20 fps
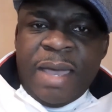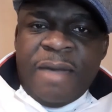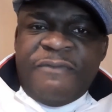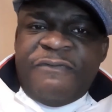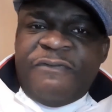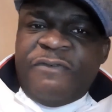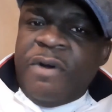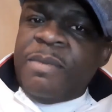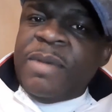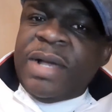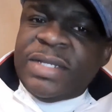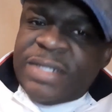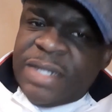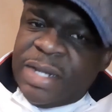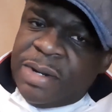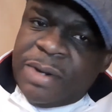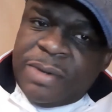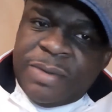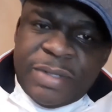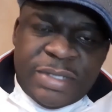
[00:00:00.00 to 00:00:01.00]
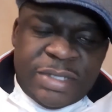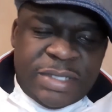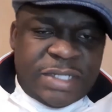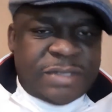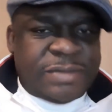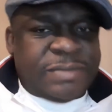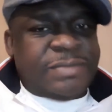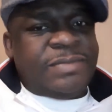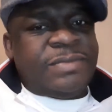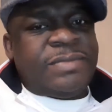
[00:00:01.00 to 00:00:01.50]
former
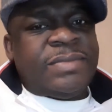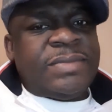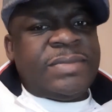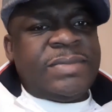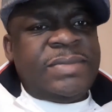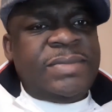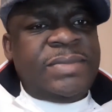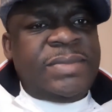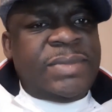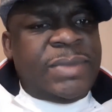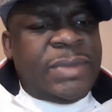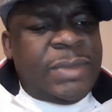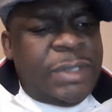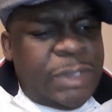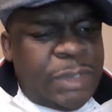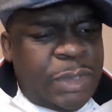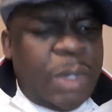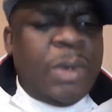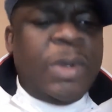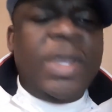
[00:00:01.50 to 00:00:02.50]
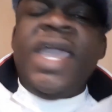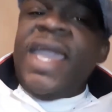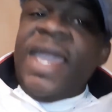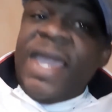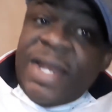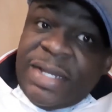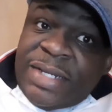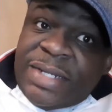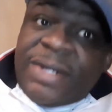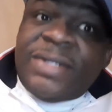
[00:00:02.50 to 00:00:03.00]
terrorists. So
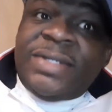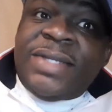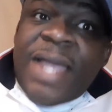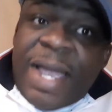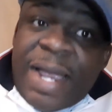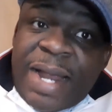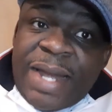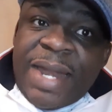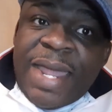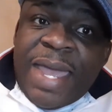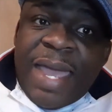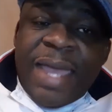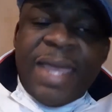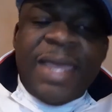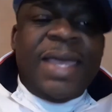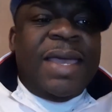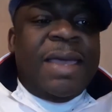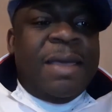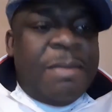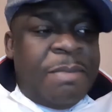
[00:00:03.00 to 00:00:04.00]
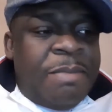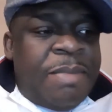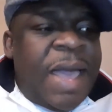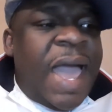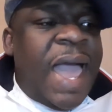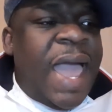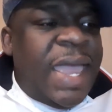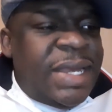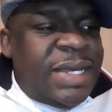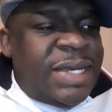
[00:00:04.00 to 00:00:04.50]
it is crystal clear
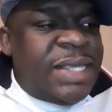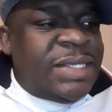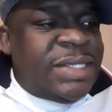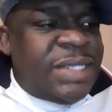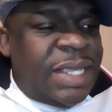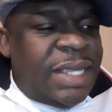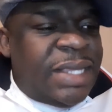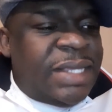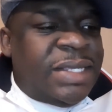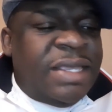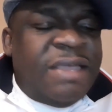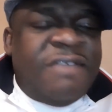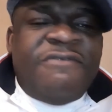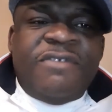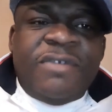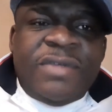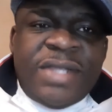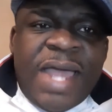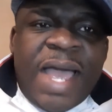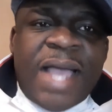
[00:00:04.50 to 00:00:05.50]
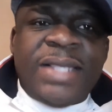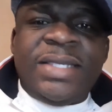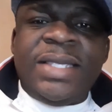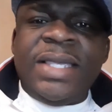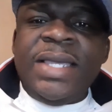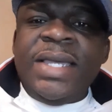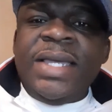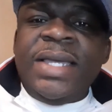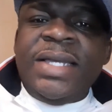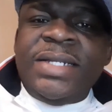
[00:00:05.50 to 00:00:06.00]
by this interview that
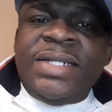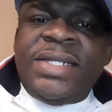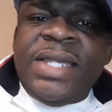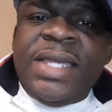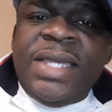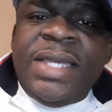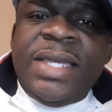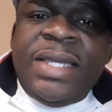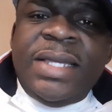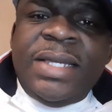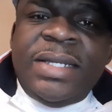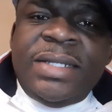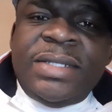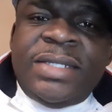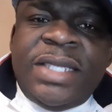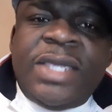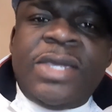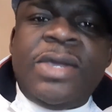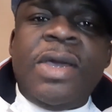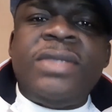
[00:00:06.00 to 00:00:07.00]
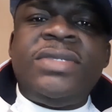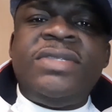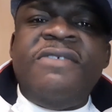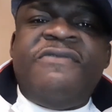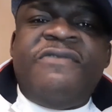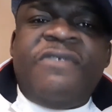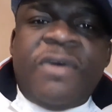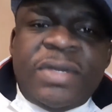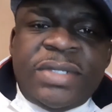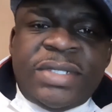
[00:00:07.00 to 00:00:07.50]
the security
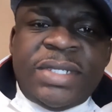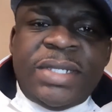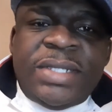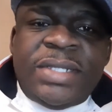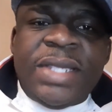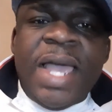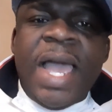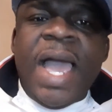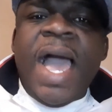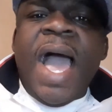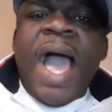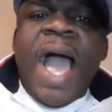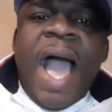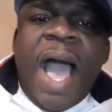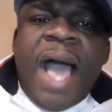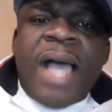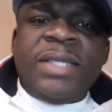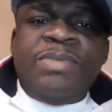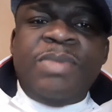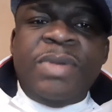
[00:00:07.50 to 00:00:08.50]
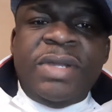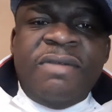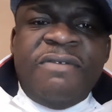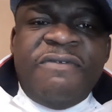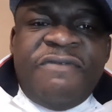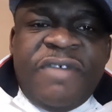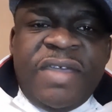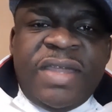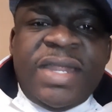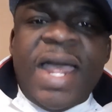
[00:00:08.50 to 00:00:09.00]
forces has been
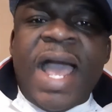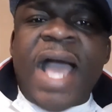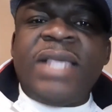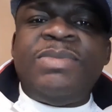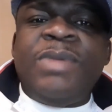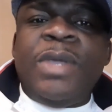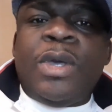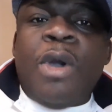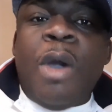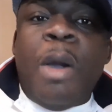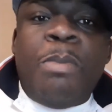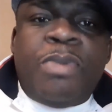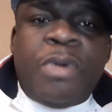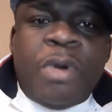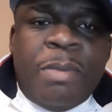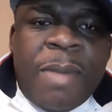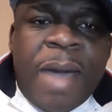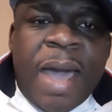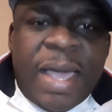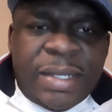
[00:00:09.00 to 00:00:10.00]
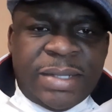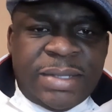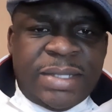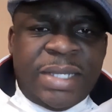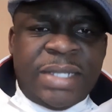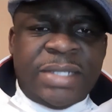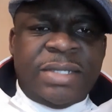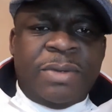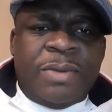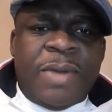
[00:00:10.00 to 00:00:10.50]
invaded, has been
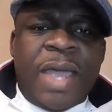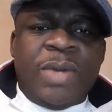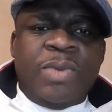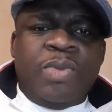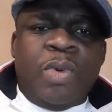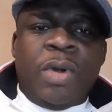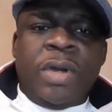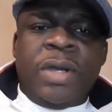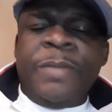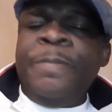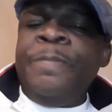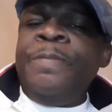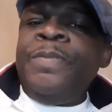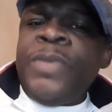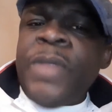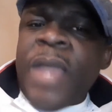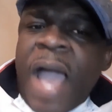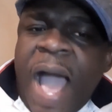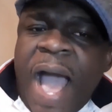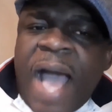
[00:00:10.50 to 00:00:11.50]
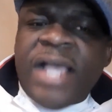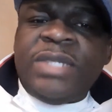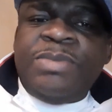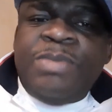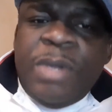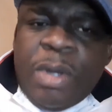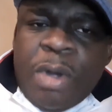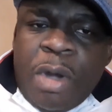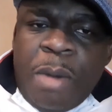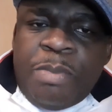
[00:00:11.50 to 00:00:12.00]
compromised, is the right word, has
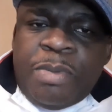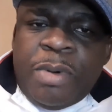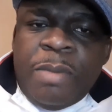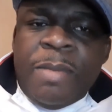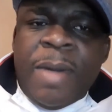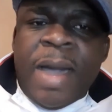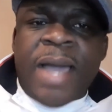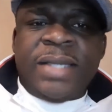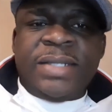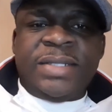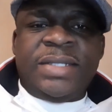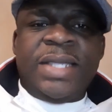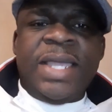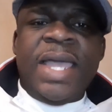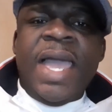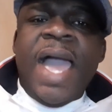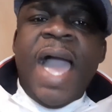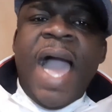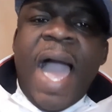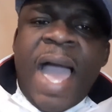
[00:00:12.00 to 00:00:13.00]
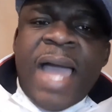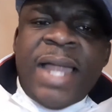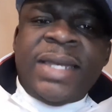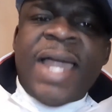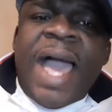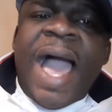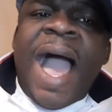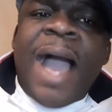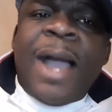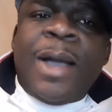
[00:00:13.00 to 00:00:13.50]
been compromised,
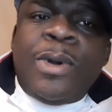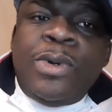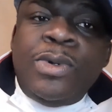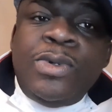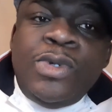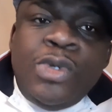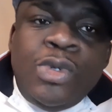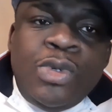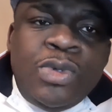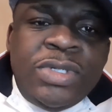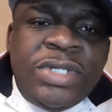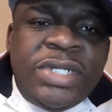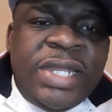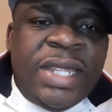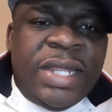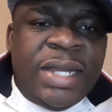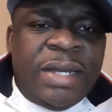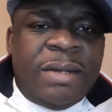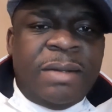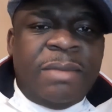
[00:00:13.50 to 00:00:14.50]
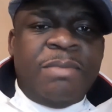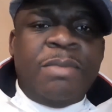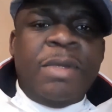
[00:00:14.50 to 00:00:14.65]
and are colluding,